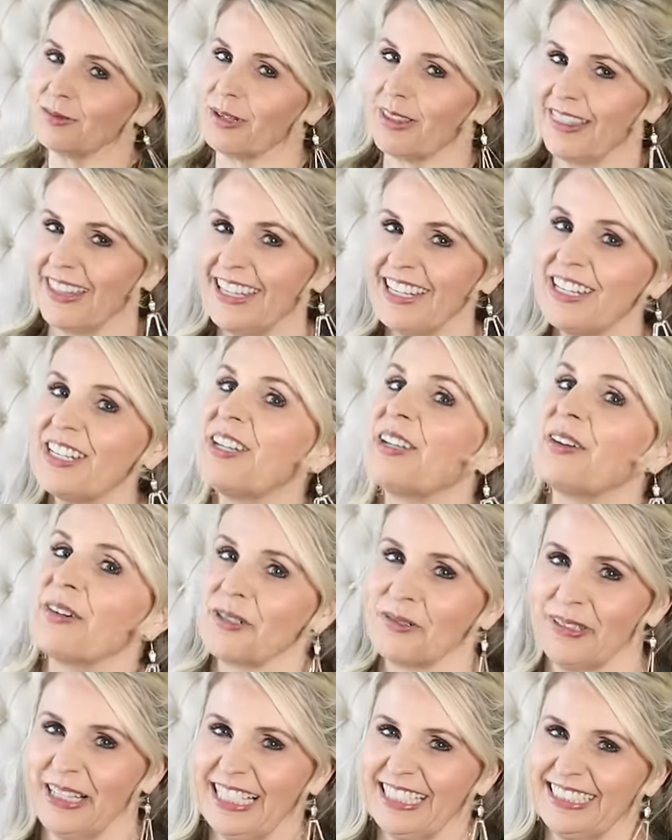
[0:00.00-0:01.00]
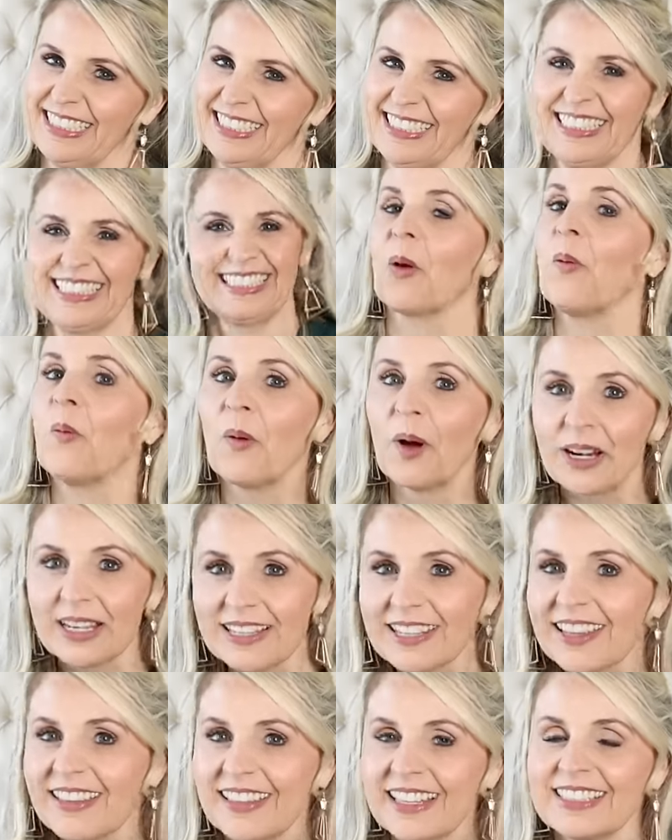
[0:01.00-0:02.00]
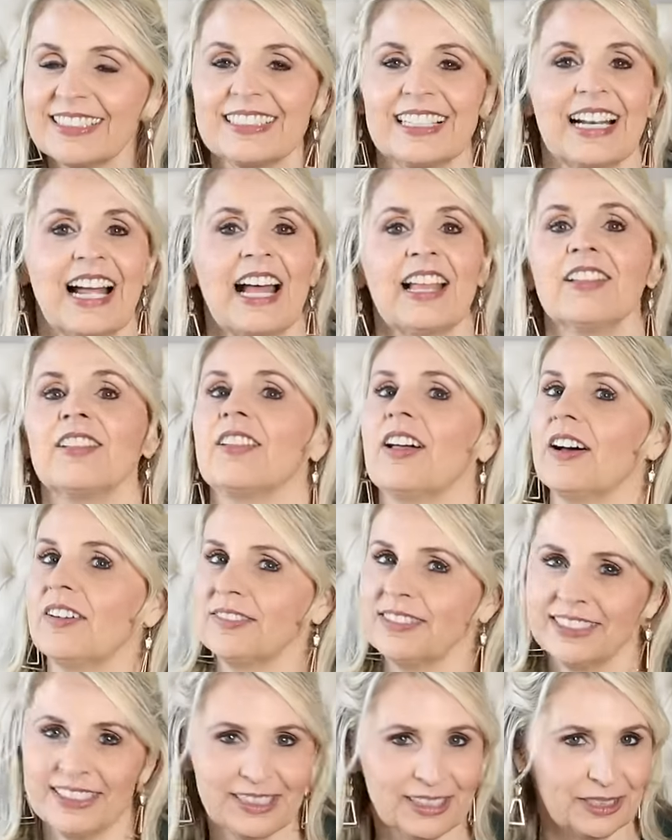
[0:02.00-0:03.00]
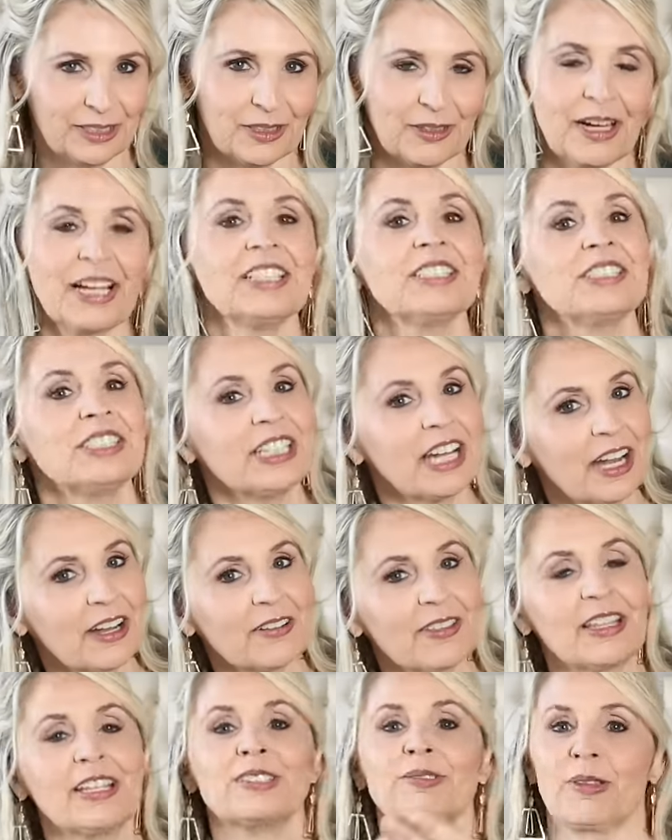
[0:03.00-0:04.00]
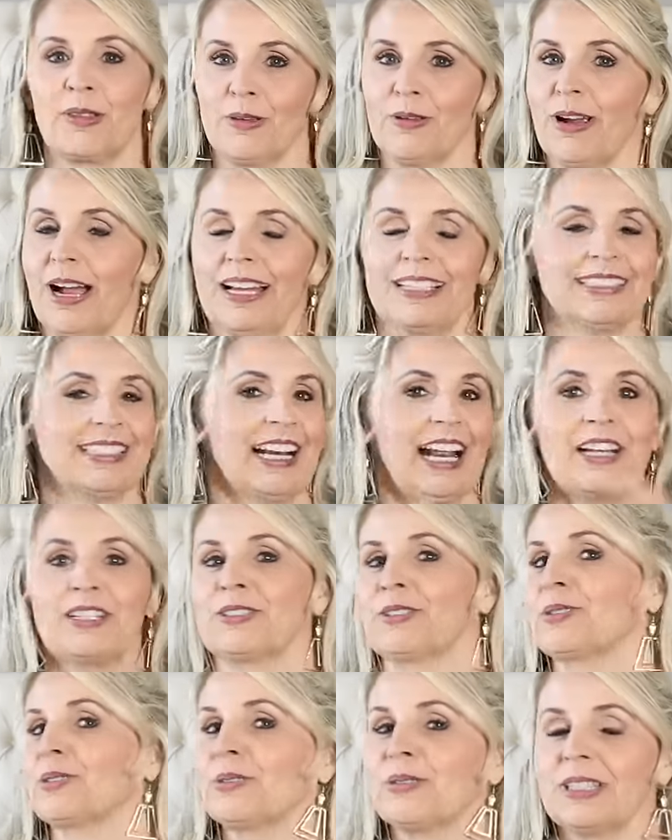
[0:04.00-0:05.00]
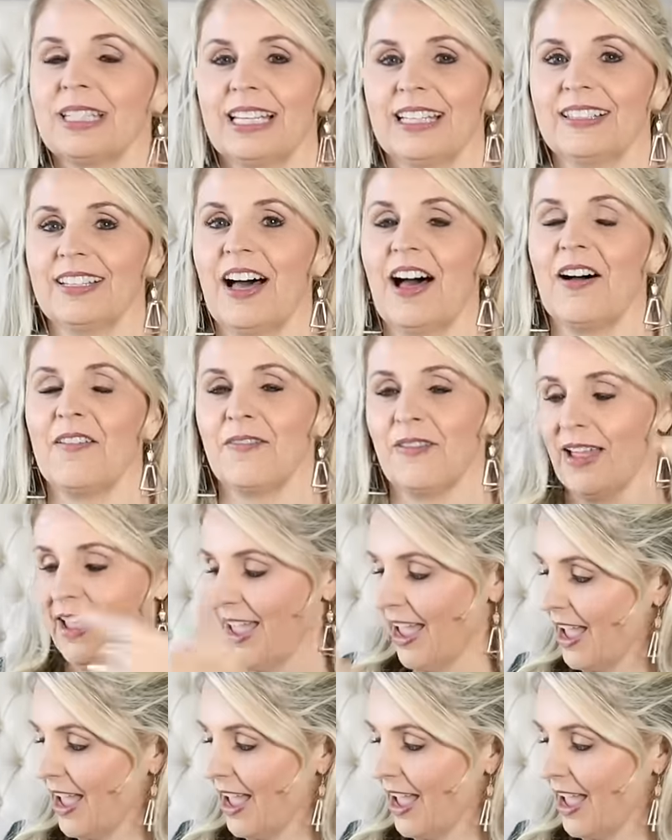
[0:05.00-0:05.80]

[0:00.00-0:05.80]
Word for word: within your reach. One of the things that I love to do is share things with you guys that I truly love.